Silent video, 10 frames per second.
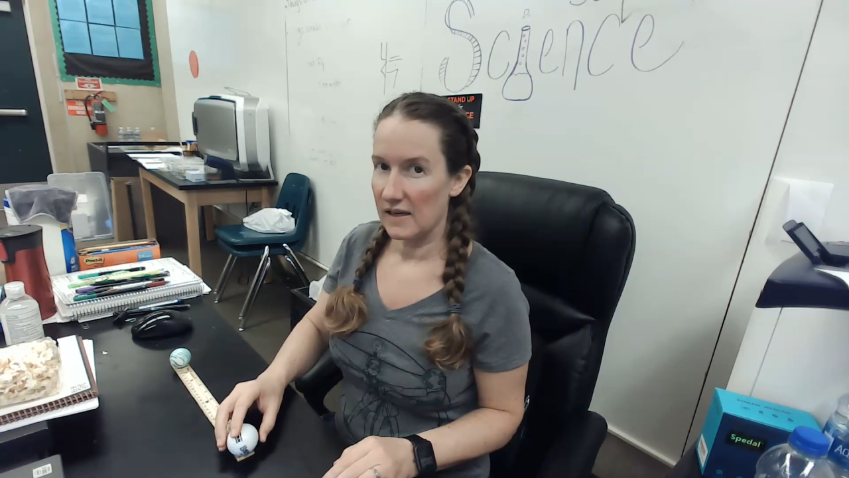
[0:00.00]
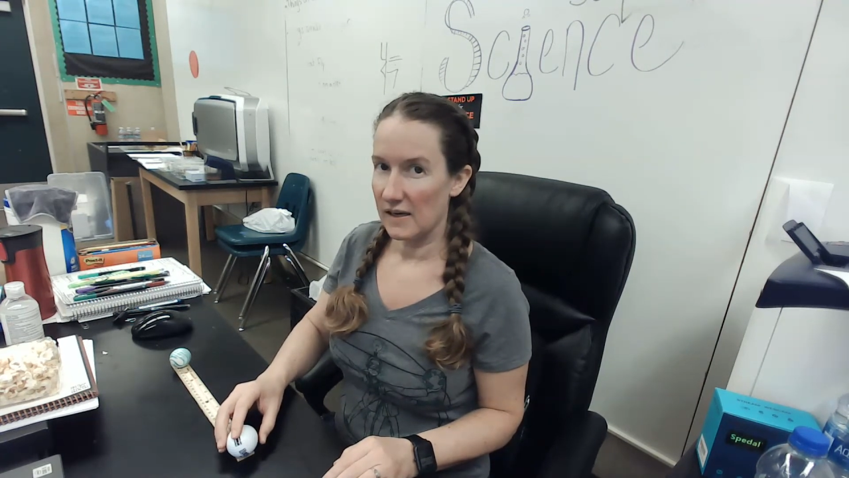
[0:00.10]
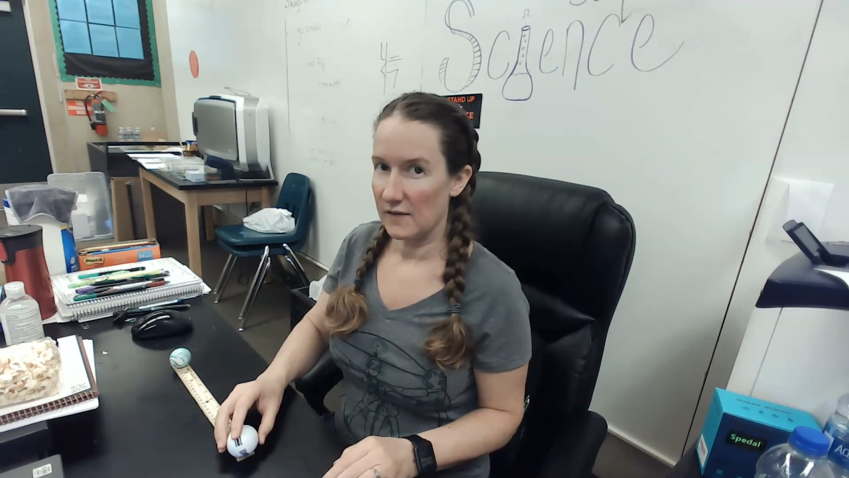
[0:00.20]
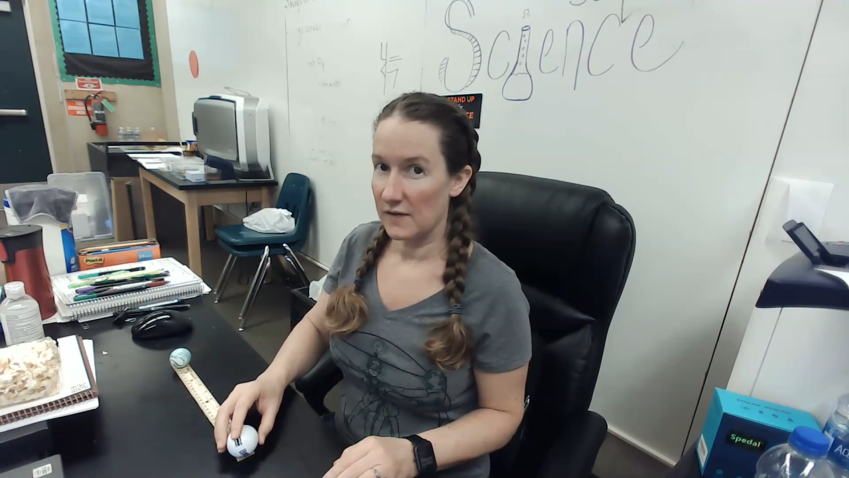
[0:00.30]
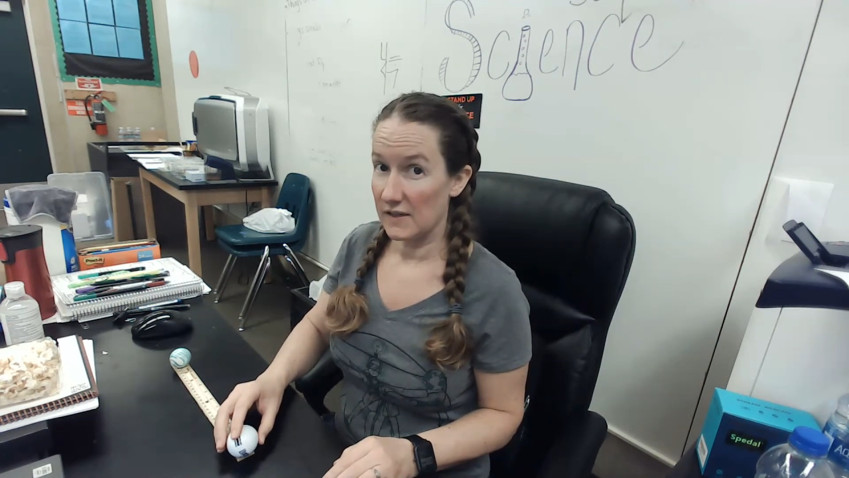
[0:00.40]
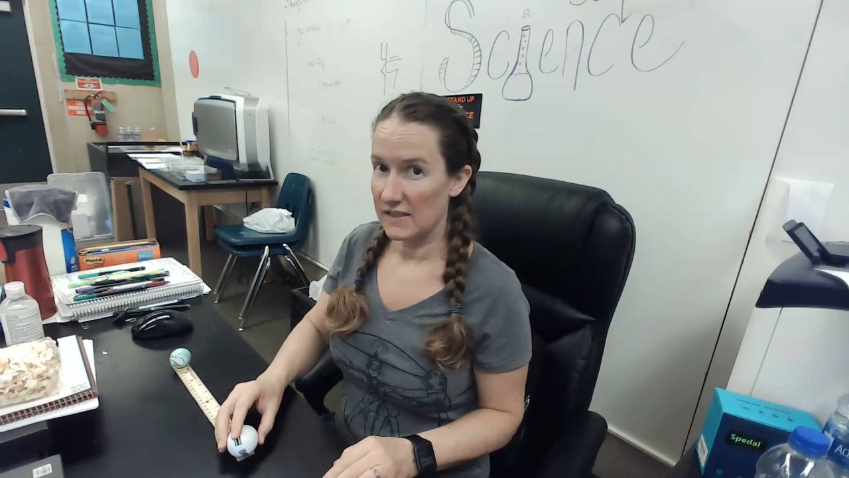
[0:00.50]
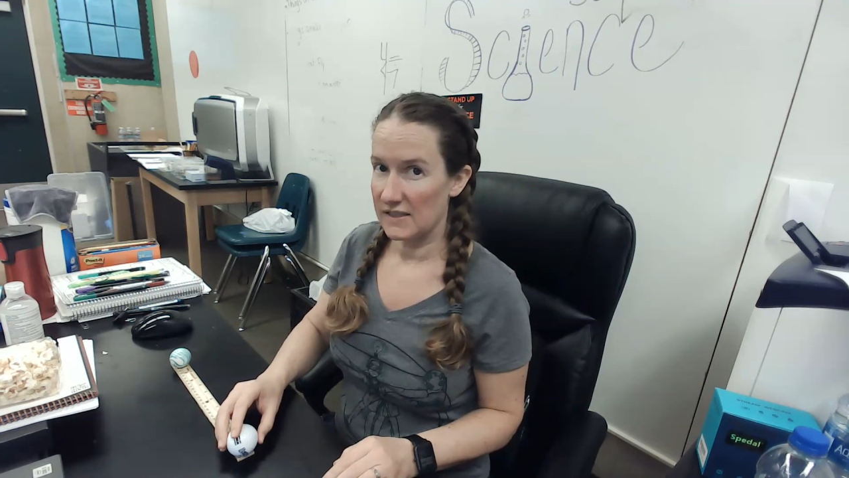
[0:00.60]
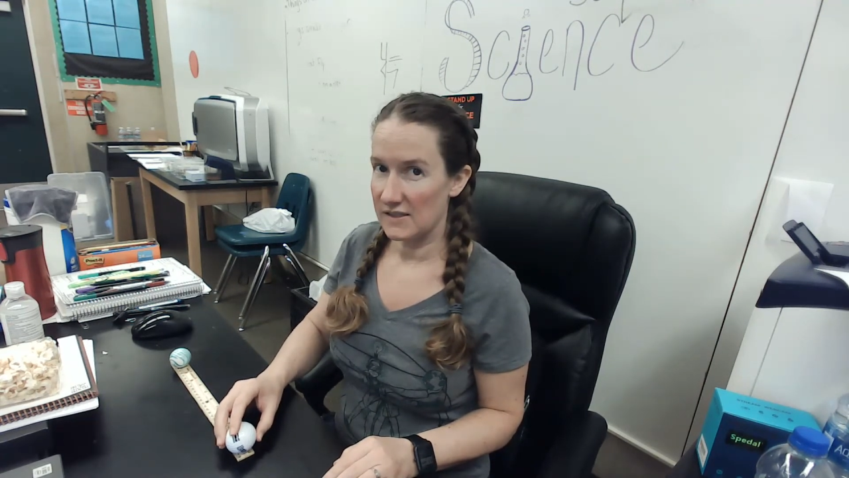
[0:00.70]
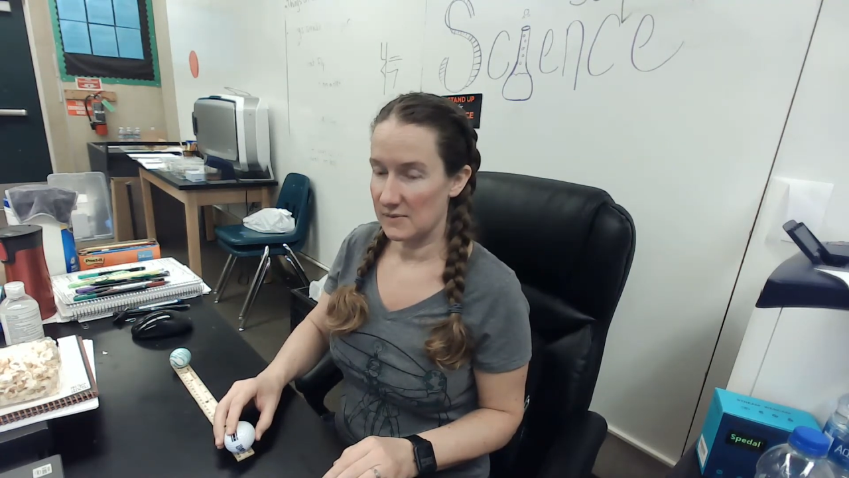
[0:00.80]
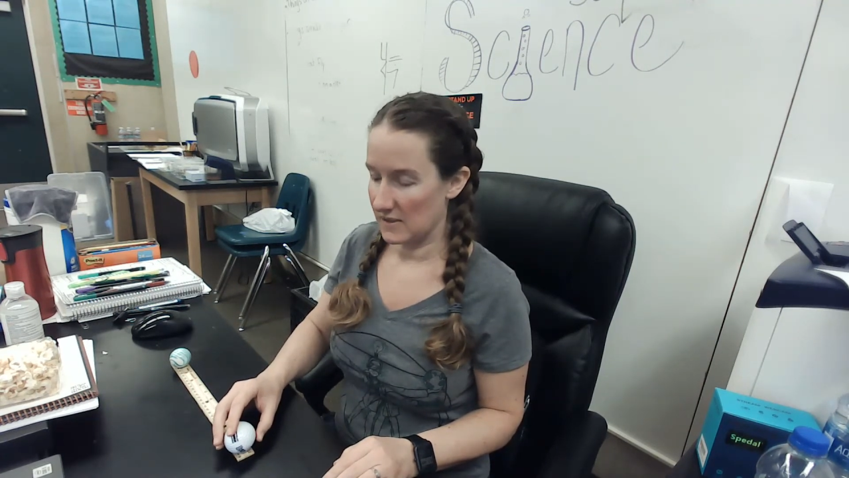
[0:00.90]
I feel like it
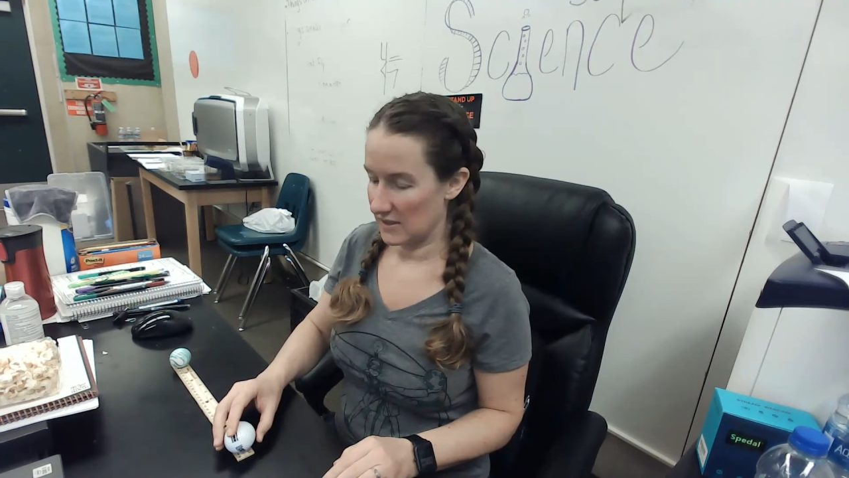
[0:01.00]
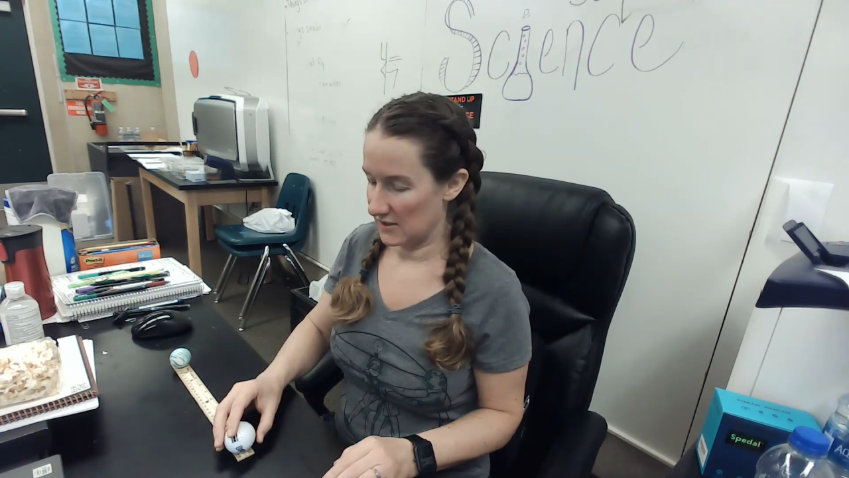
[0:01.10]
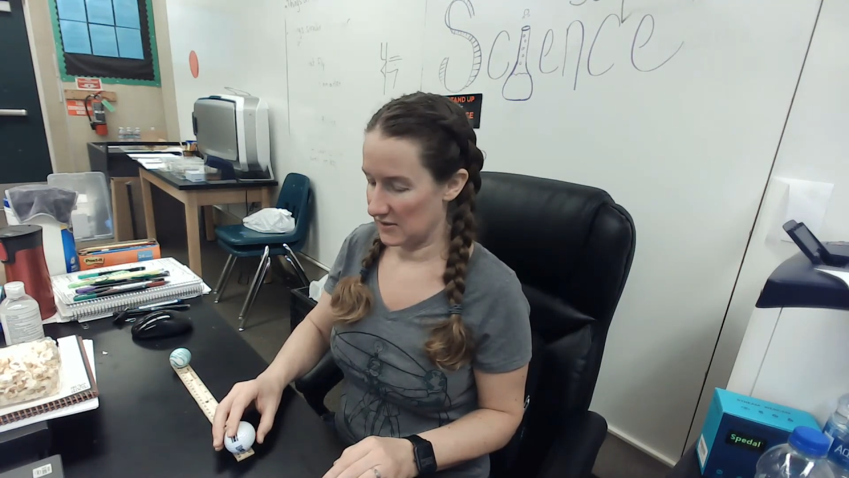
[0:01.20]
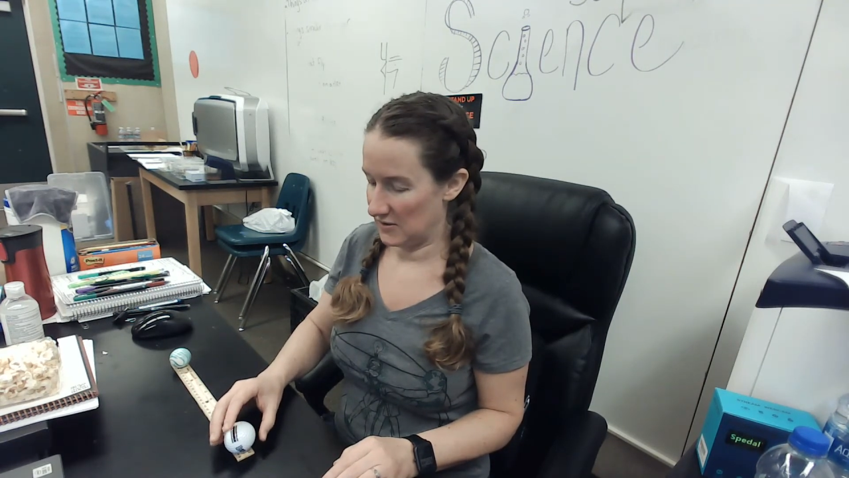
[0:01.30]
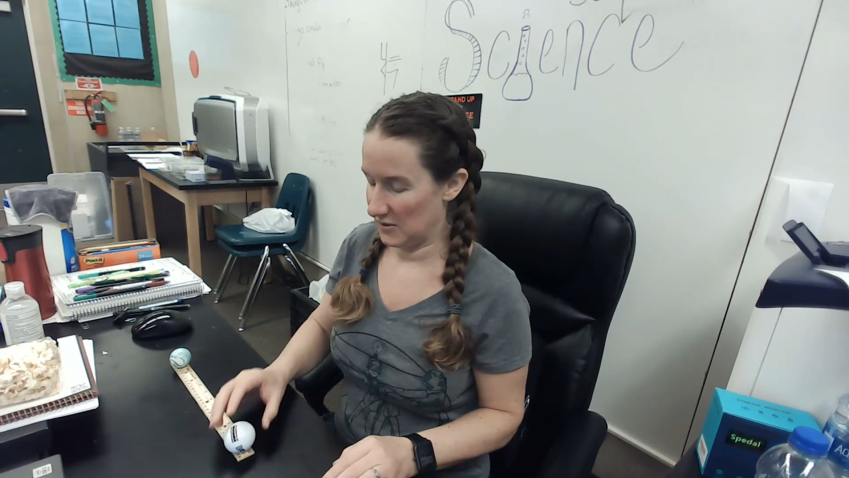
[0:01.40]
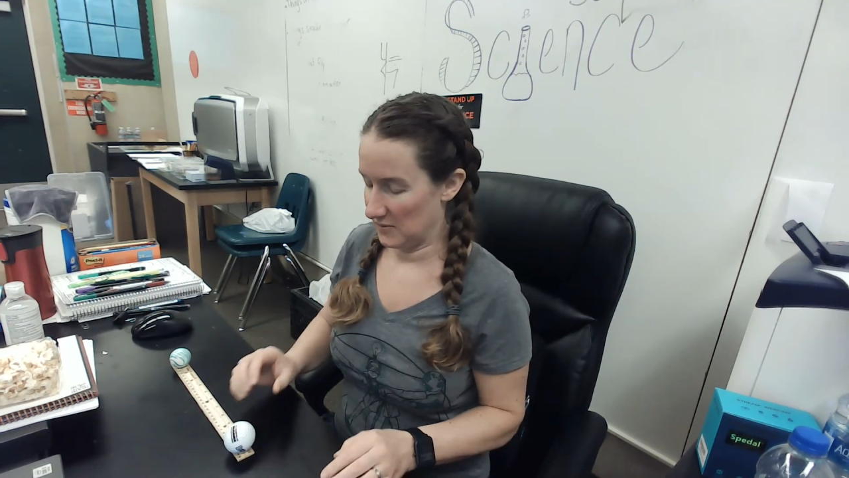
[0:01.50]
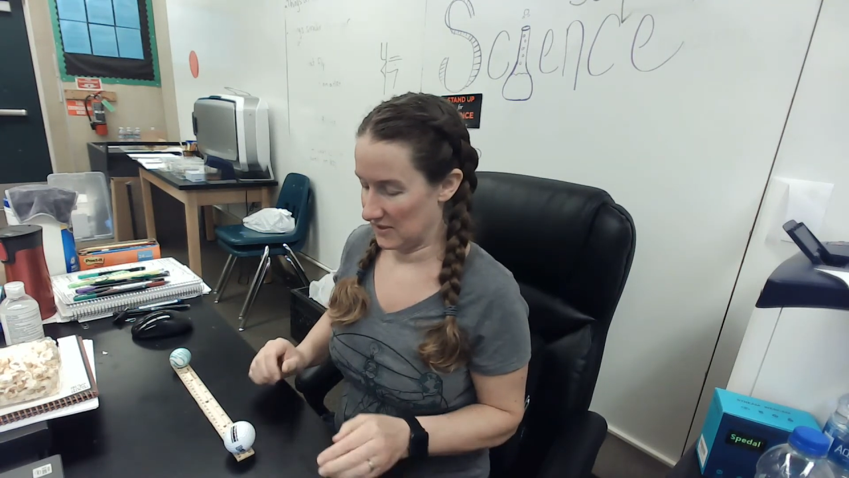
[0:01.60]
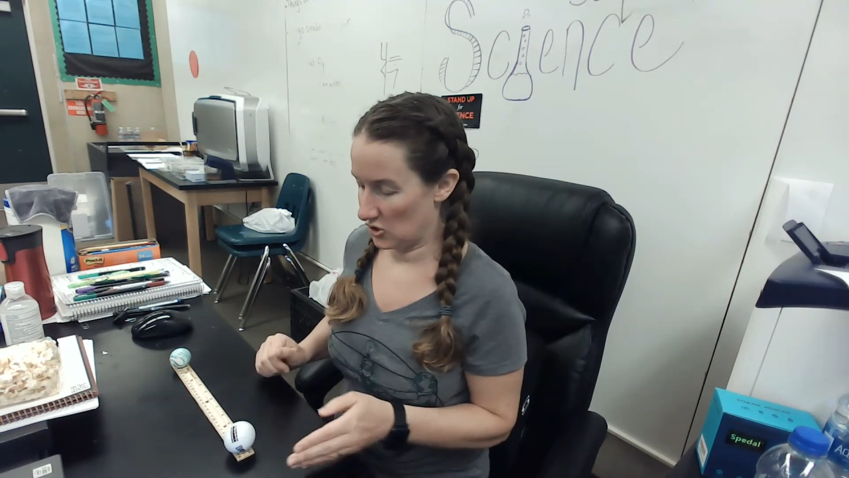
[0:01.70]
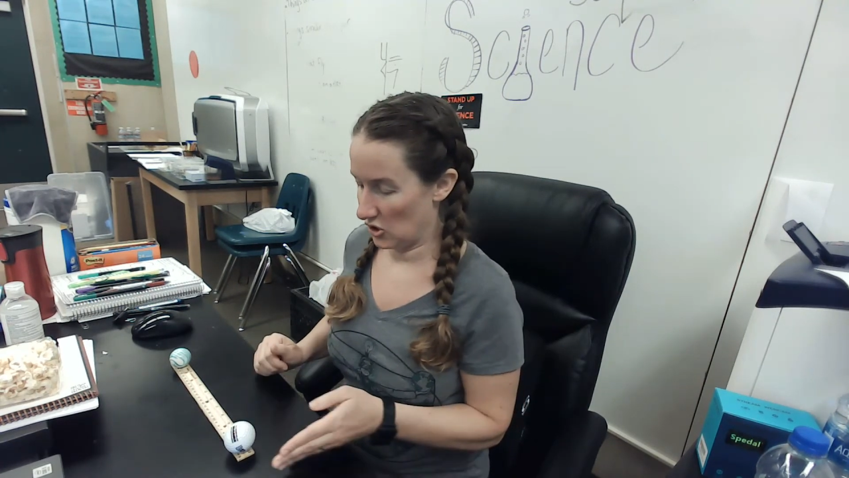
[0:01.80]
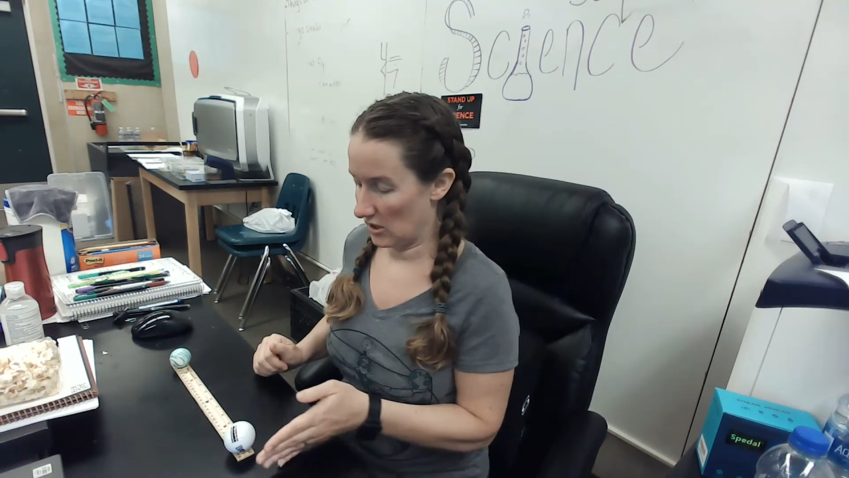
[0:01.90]
doesn't want to do
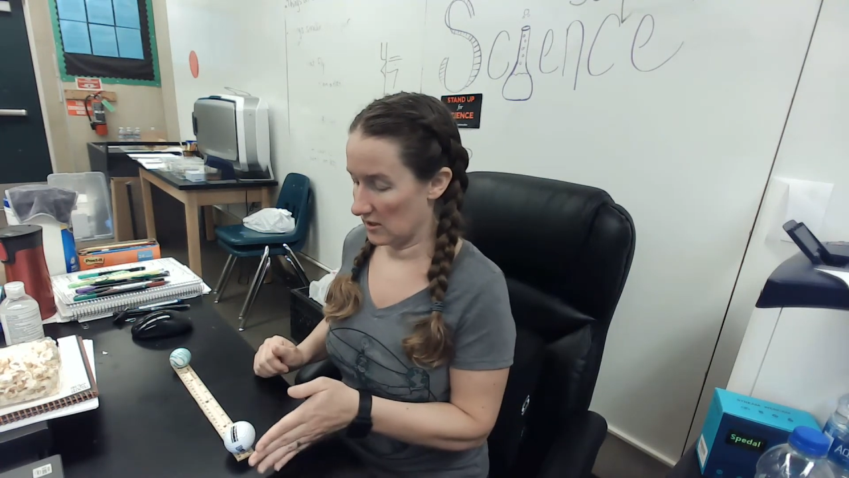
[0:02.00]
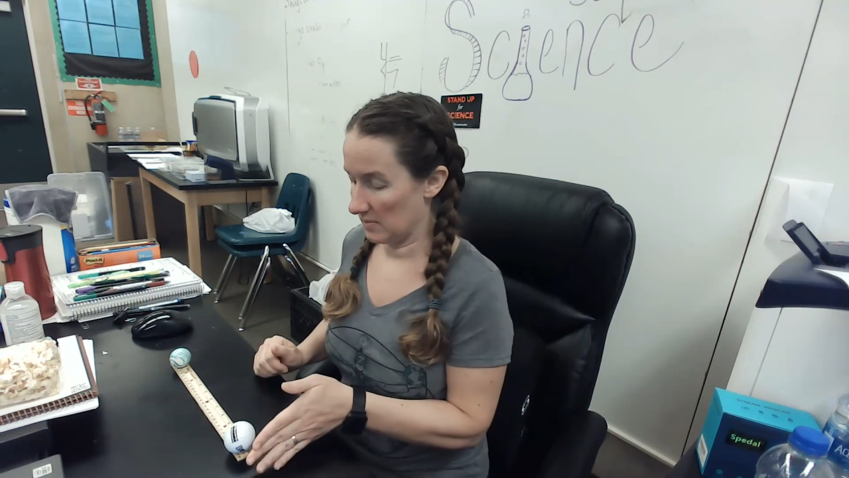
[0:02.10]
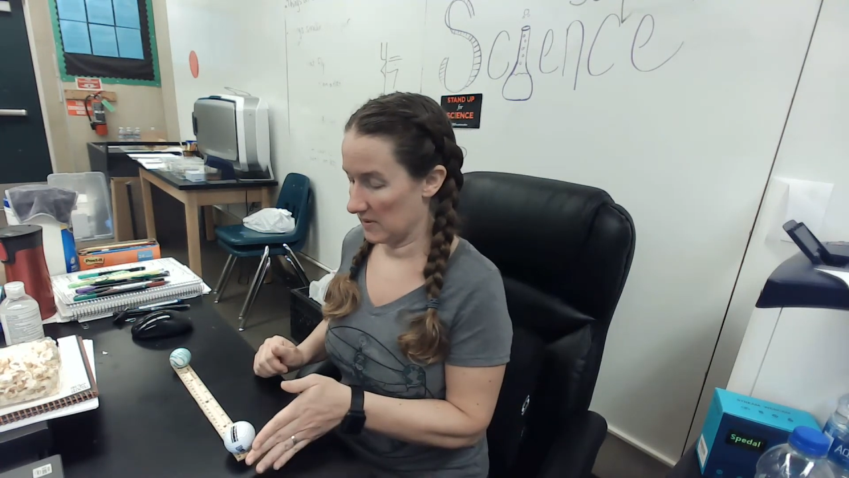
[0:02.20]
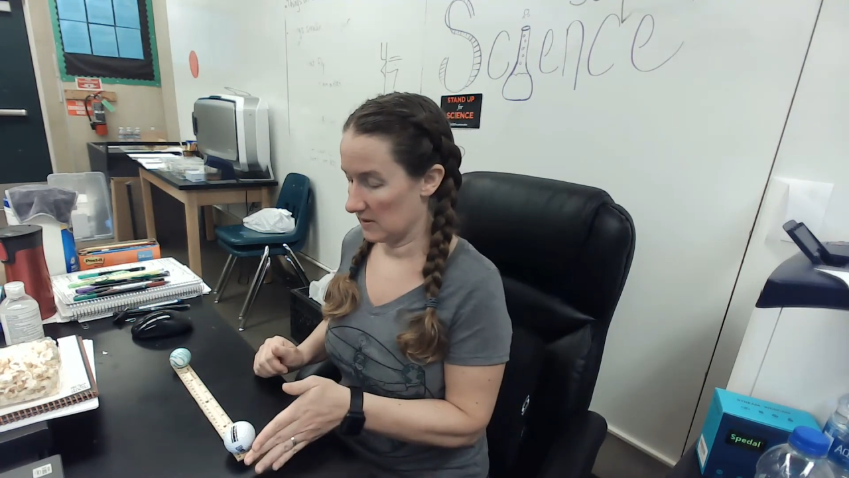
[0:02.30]
its job.